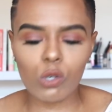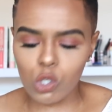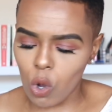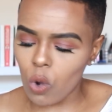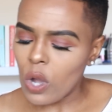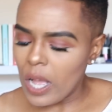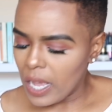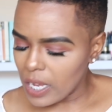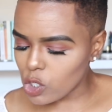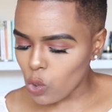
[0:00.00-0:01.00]
So
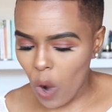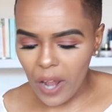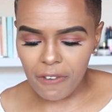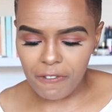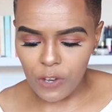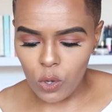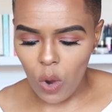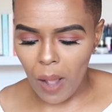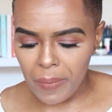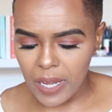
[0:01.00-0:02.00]
it's quite a
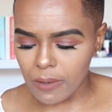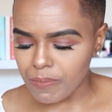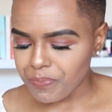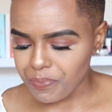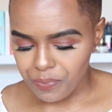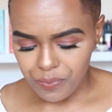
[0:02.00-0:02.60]
few. I mean,